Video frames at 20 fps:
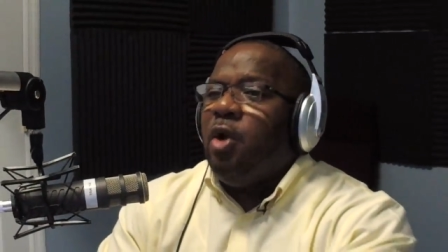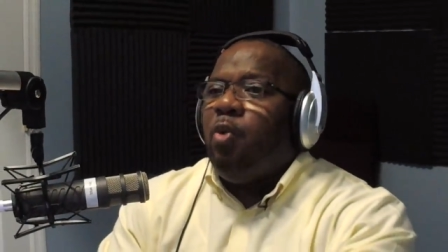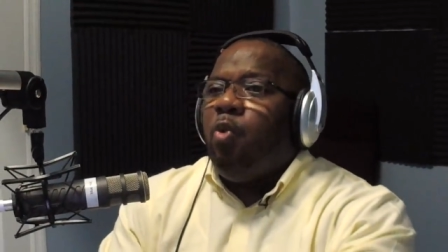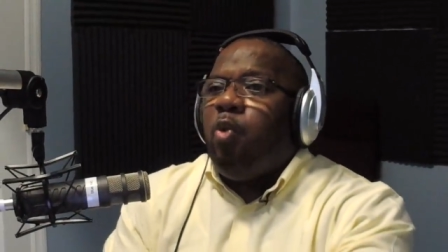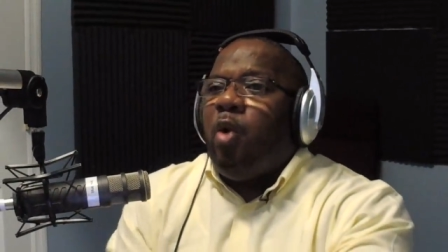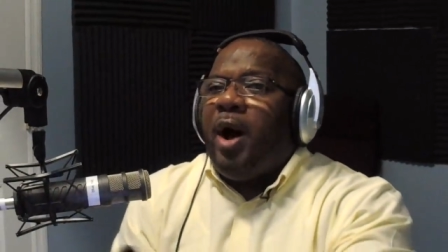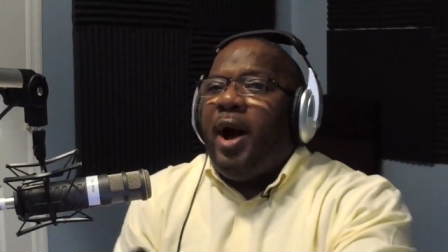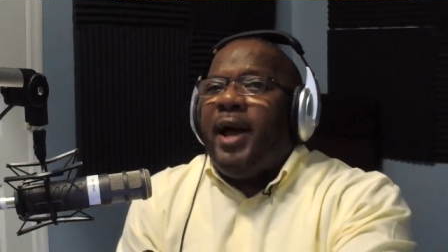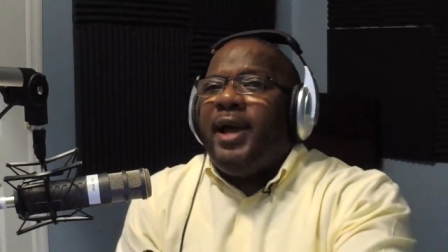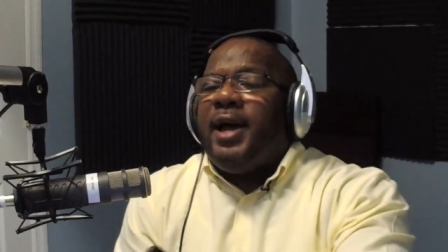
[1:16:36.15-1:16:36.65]

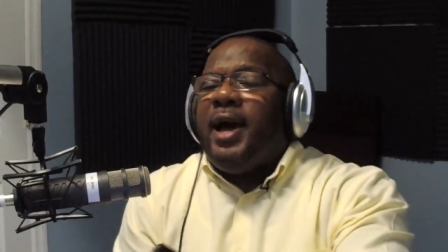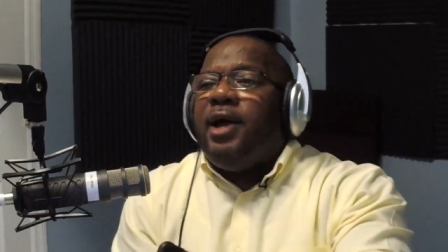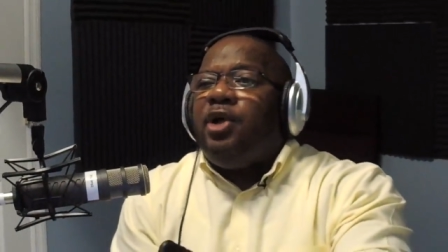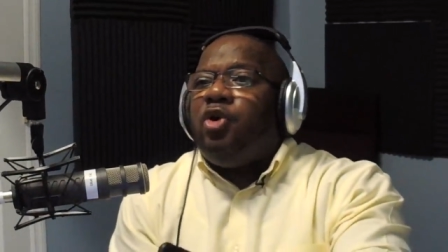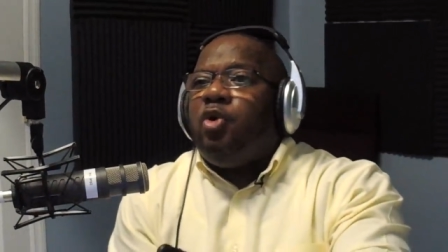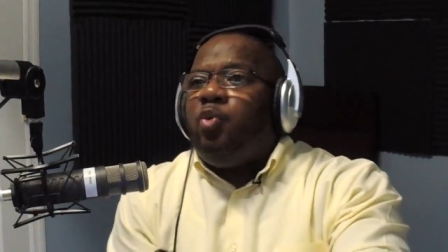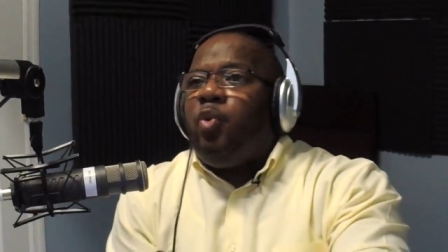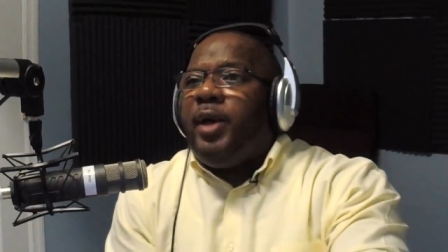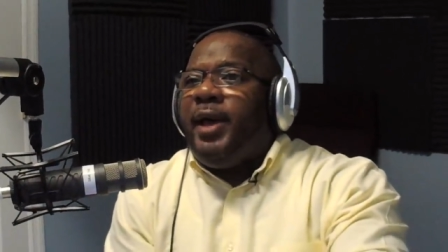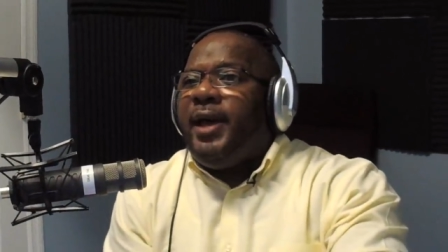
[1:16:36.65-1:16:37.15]
Why are
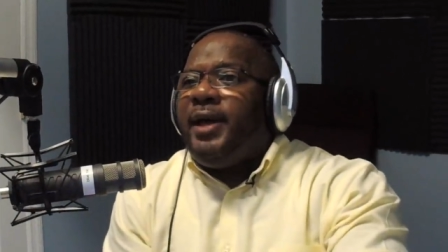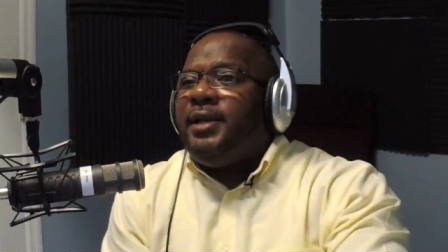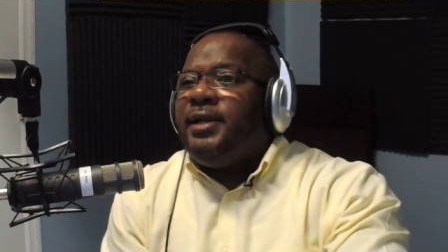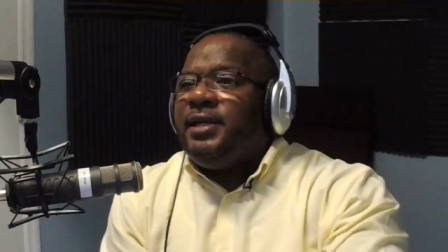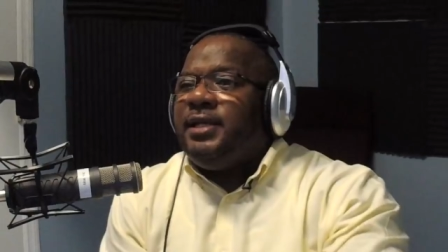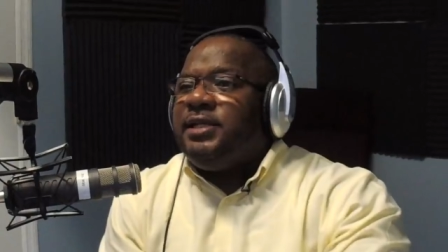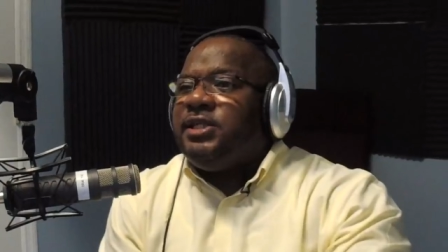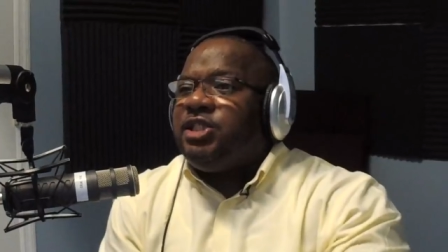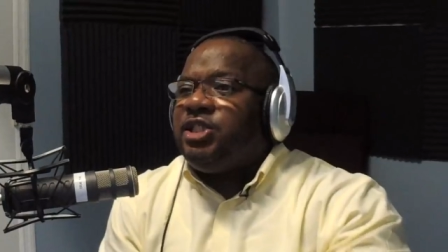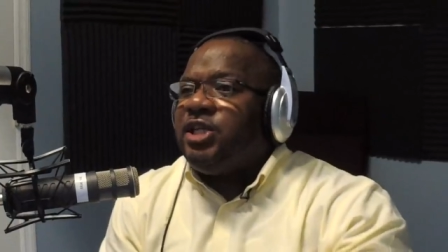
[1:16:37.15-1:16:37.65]
you wearing
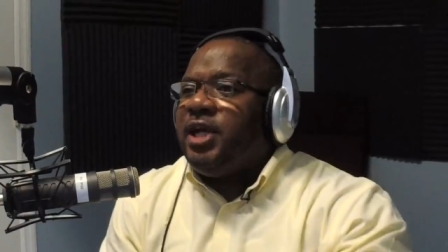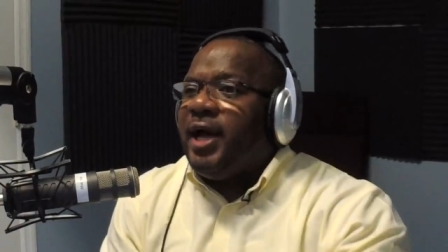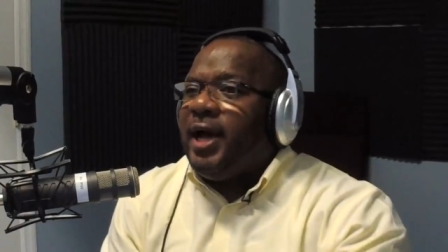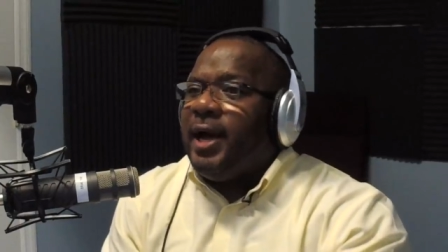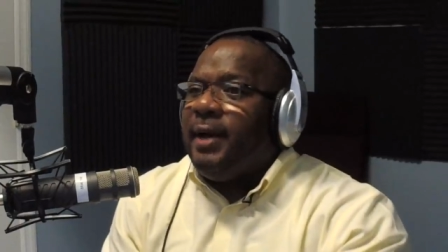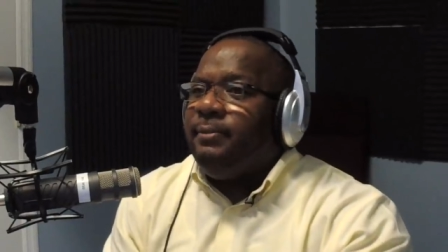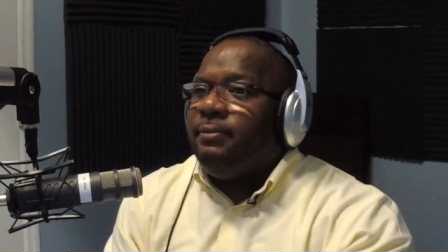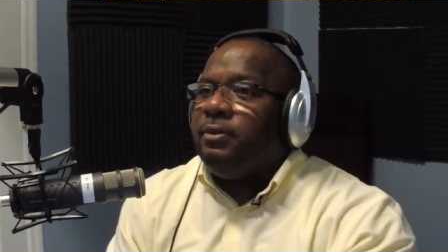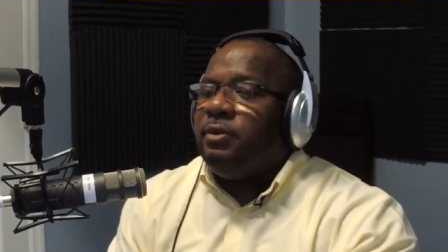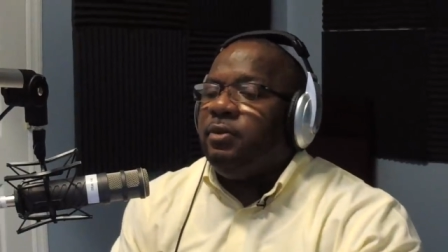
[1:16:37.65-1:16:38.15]
these
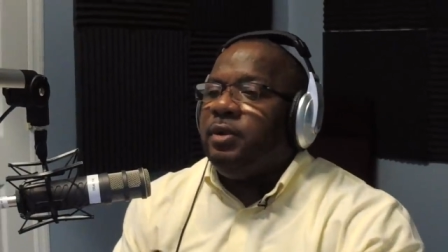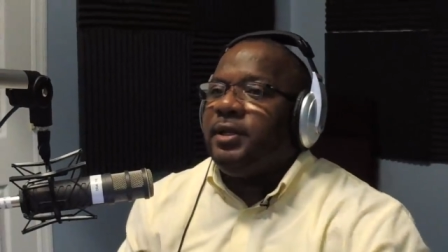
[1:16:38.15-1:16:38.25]
charms?